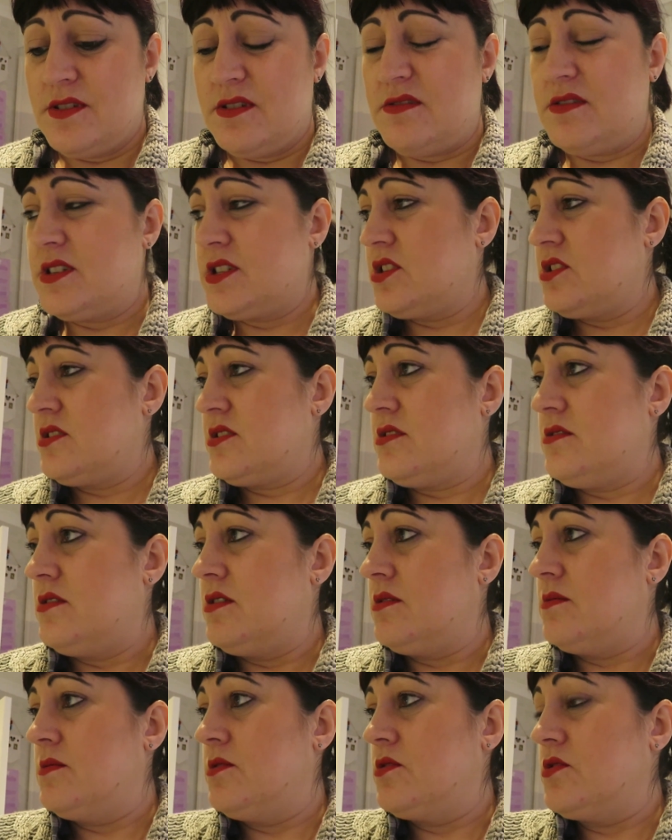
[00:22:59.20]
Oh, I'll just do
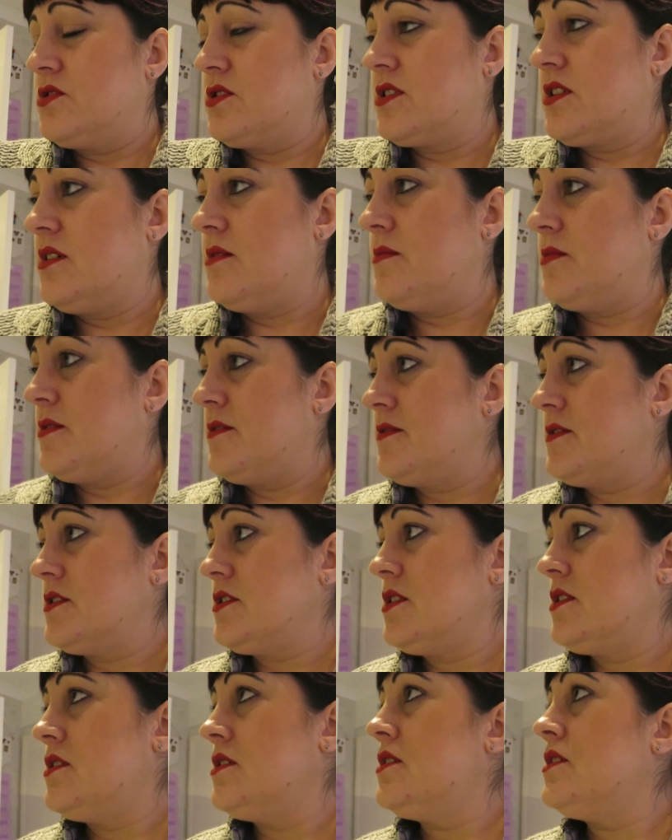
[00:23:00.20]
hot water, can't be
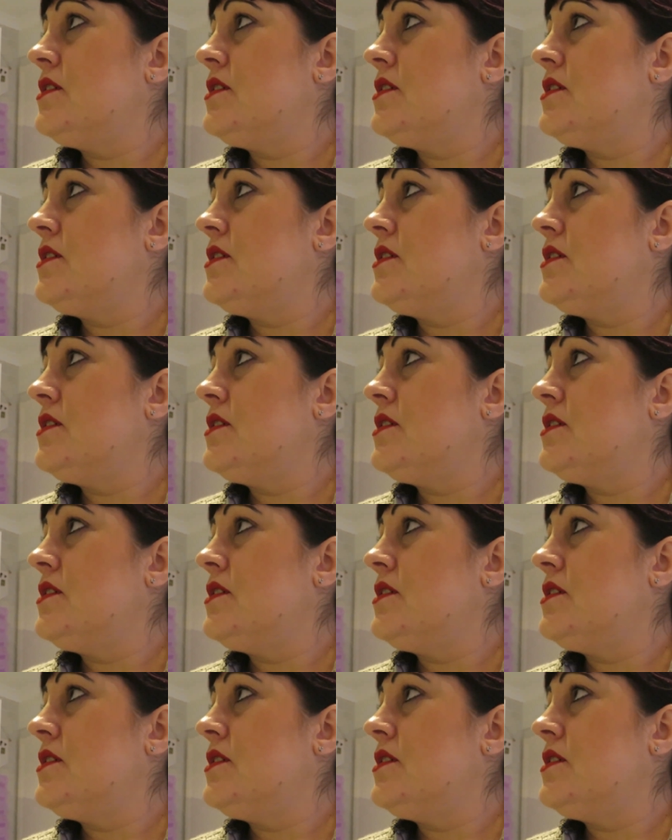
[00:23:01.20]
bothered.